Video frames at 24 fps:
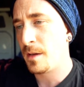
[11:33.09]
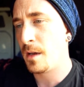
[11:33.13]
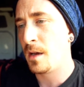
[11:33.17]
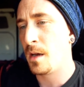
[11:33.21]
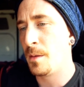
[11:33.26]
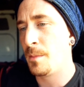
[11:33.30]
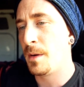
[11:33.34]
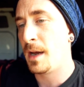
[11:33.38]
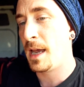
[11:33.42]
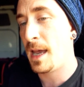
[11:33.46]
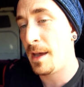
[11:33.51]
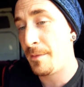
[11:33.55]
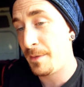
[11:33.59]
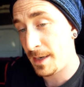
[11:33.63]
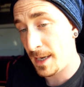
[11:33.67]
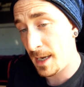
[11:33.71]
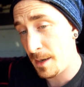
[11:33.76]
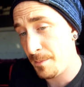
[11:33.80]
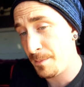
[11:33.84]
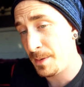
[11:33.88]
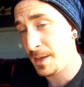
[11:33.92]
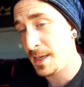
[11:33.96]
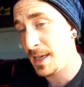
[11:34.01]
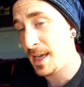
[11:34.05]
I have a
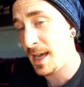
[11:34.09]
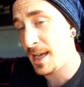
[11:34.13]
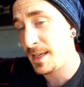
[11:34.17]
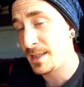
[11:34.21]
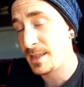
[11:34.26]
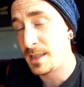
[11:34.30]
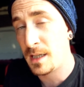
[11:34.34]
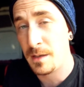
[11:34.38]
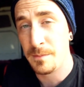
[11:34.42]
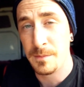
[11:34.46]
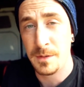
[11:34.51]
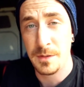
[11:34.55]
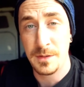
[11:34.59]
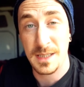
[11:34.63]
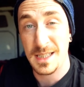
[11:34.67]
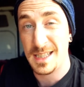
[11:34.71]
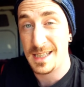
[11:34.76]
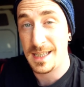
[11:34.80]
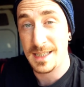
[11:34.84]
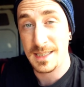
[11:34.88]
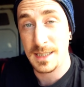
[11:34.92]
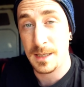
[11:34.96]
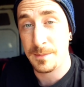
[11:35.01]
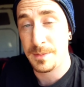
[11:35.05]
camping gas that I'm using,
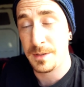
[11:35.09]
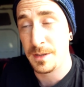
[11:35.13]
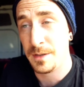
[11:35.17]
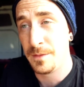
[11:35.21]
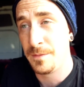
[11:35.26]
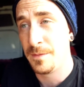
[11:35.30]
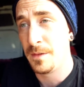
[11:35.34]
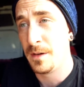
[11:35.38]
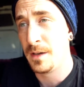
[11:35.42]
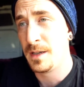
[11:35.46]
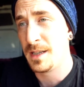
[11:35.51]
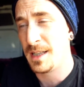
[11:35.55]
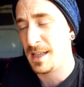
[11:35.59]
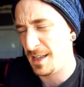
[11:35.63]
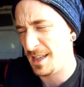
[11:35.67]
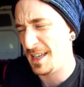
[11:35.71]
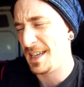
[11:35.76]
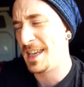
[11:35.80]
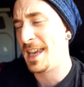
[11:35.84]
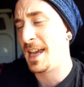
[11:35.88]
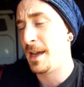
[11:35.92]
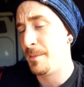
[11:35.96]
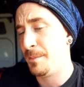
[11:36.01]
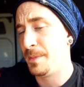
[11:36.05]
and that's absolutely fine, like a
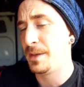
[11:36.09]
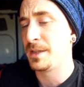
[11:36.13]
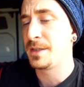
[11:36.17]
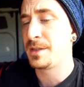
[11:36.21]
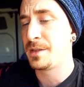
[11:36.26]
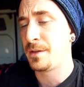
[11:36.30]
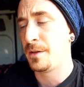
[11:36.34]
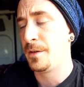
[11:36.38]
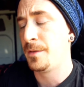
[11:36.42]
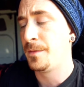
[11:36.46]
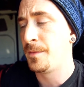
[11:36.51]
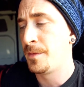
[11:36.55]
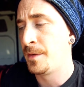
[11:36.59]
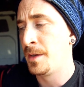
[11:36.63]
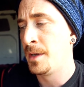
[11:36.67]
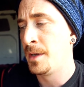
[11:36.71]
camping stove.